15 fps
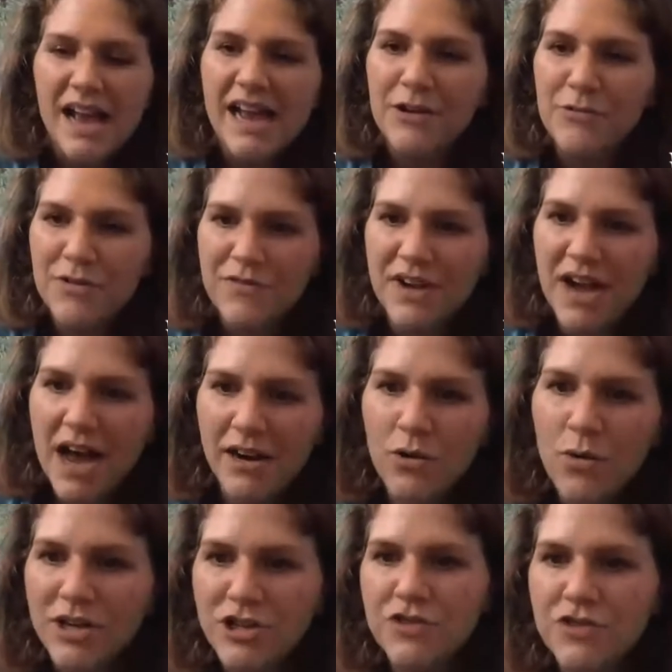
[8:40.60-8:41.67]
And we've got a
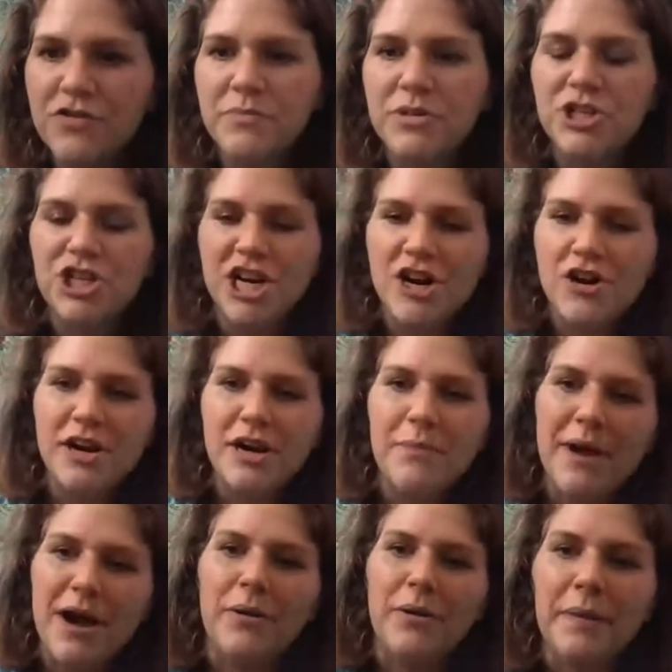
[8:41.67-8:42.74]
question from Sharon
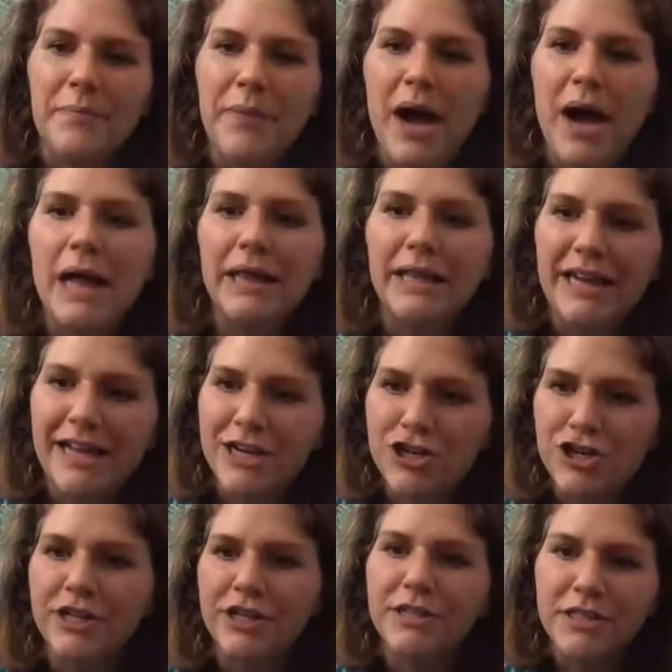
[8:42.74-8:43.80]
about the
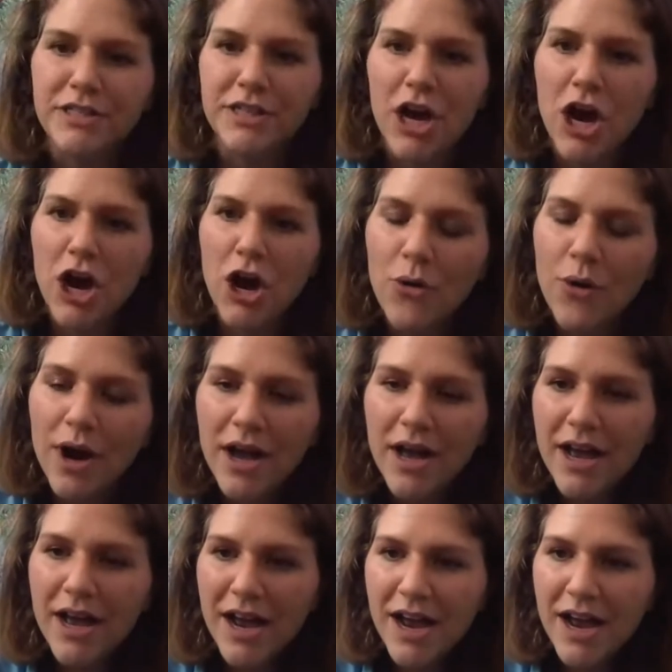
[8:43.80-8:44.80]
pollination. So